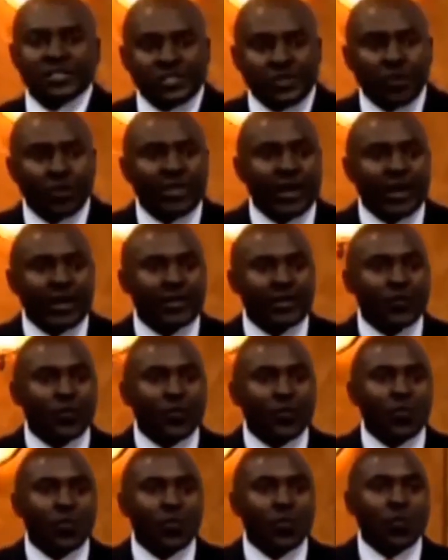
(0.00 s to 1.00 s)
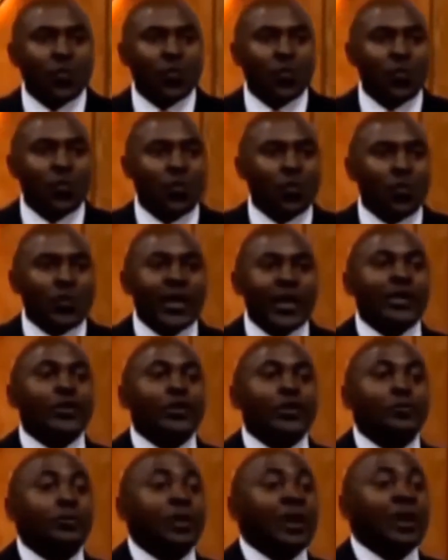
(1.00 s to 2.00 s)
so that
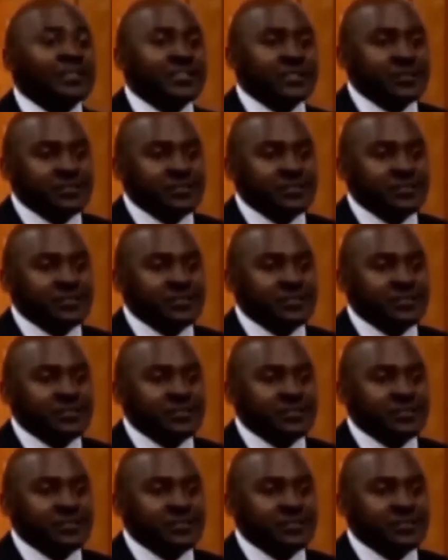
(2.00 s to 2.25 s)
we are not